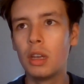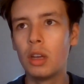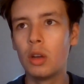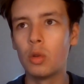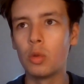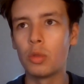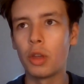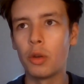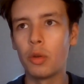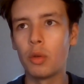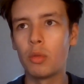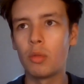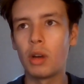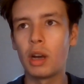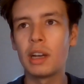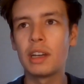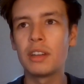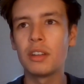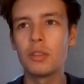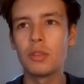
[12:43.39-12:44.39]
Although
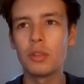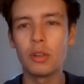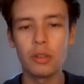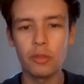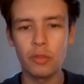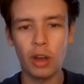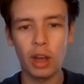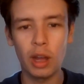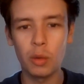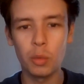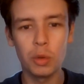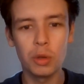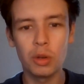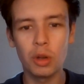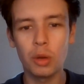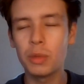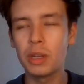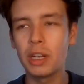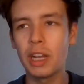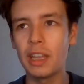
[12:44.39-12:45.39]
I don't know if I would
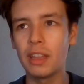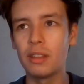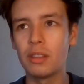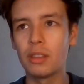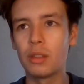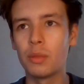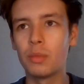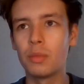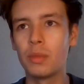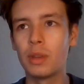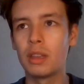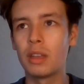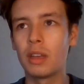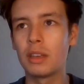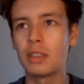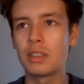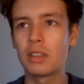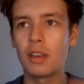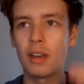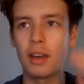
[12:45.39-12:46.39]
nominate The
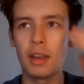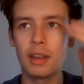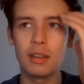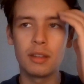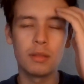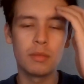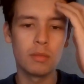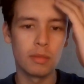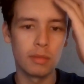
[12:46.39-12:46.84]
Midnight Sky